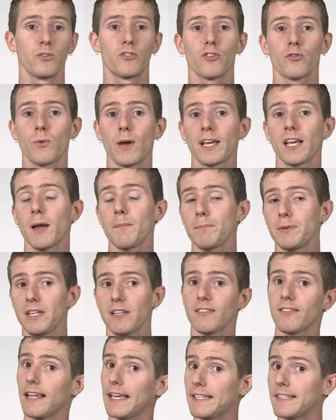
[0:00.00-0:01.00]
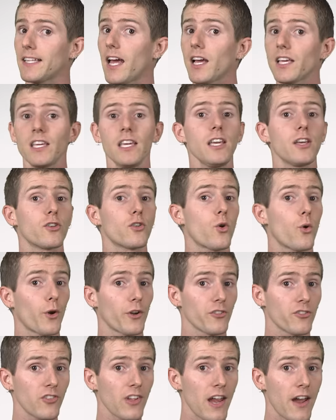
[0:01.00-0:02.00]
which is why companies like Ducky and
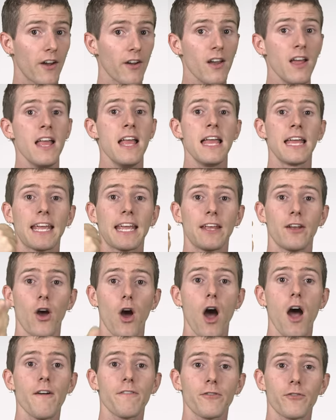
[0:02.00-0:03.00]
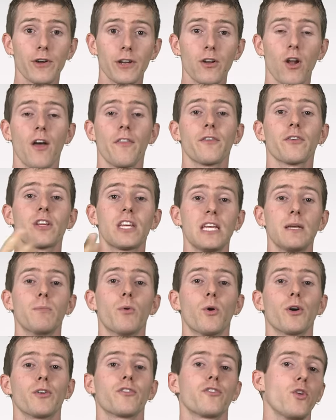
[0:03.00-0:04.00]
Corsair can offer it on their
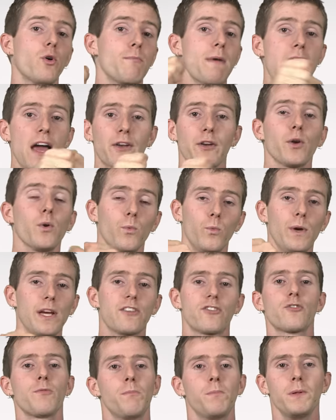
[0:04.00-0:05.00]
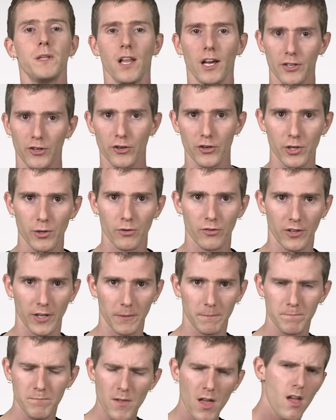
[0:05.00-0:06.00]
keyboards no matter which plug you're
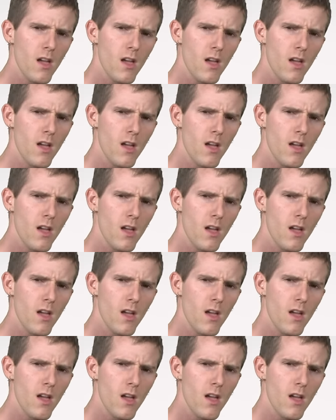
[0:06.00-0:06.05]
using.